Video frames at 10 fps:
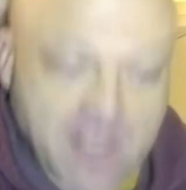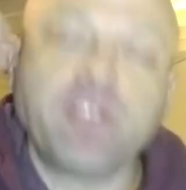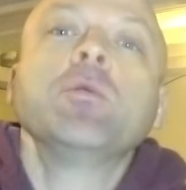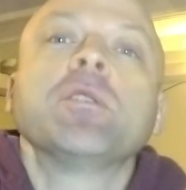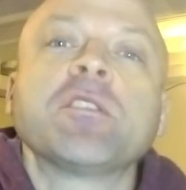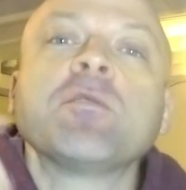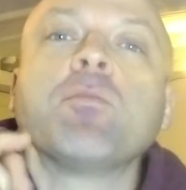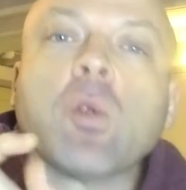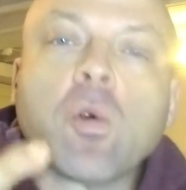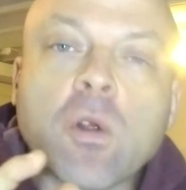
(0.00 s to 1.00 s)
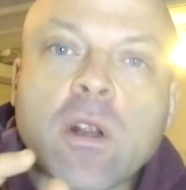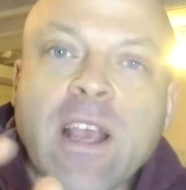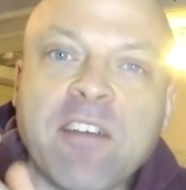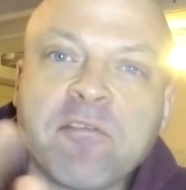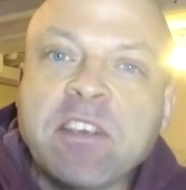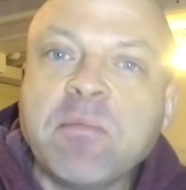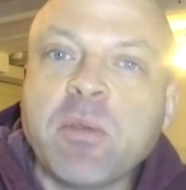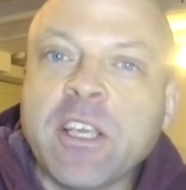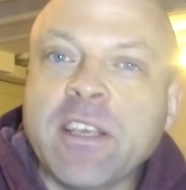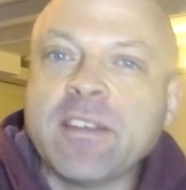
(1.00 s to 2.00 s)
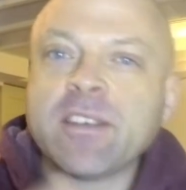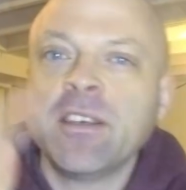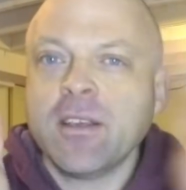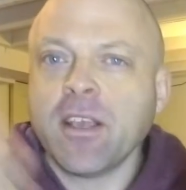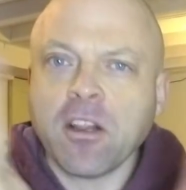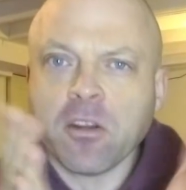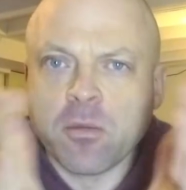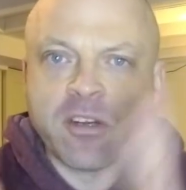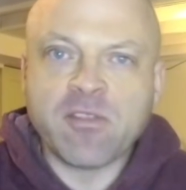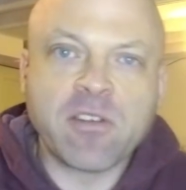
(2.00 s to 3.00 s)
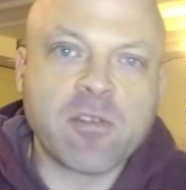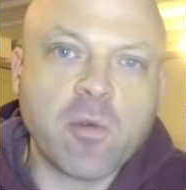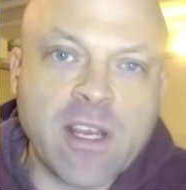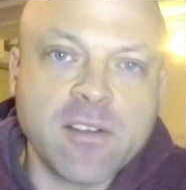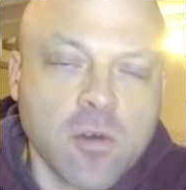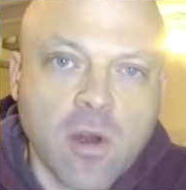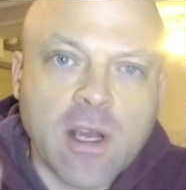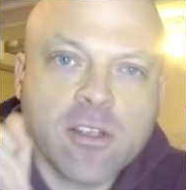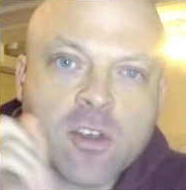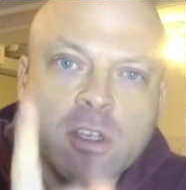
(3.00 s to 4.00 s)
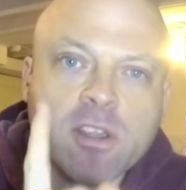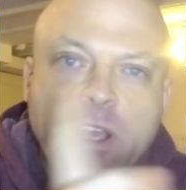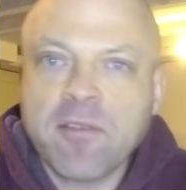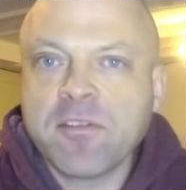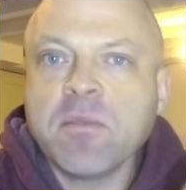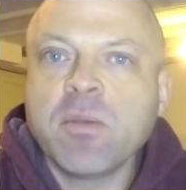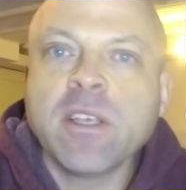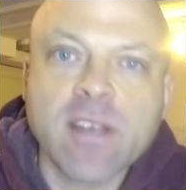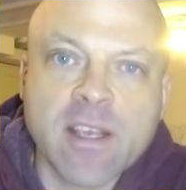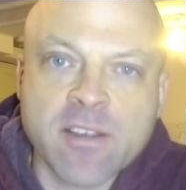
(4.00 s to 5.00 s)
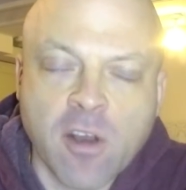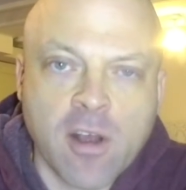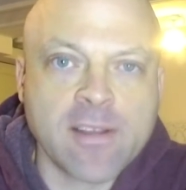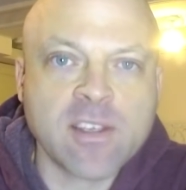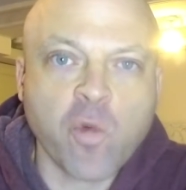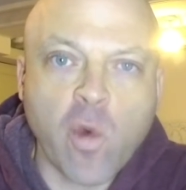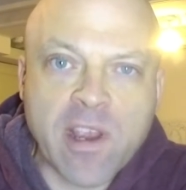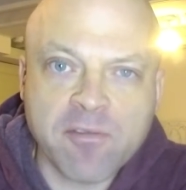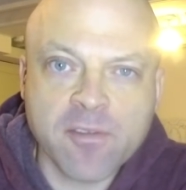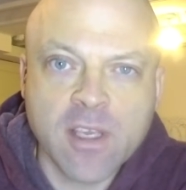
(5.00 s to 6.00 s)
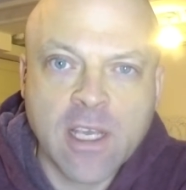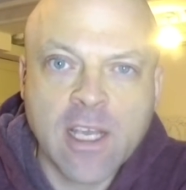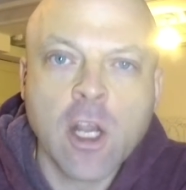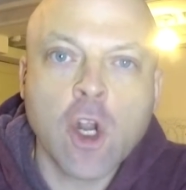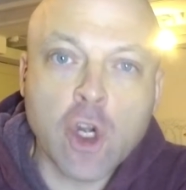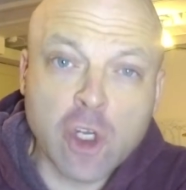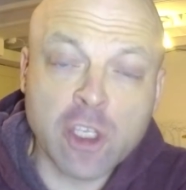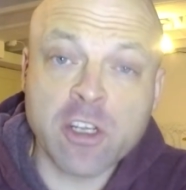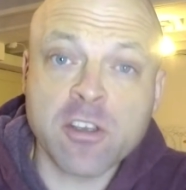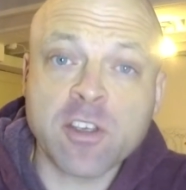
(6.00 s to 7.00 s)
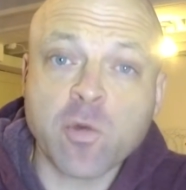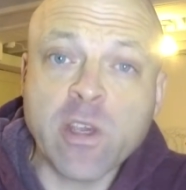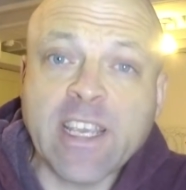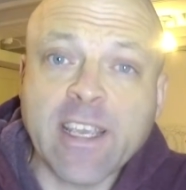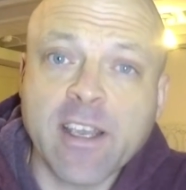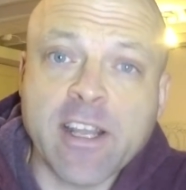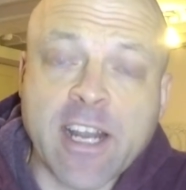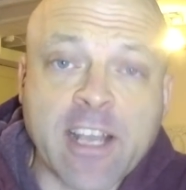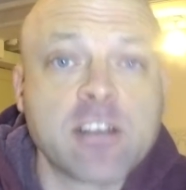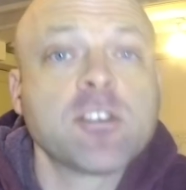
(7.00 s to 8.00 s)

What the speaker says: to explore FTPs in a little bit of a different way. So I took the FTP test on Zwift earlier this week and I got a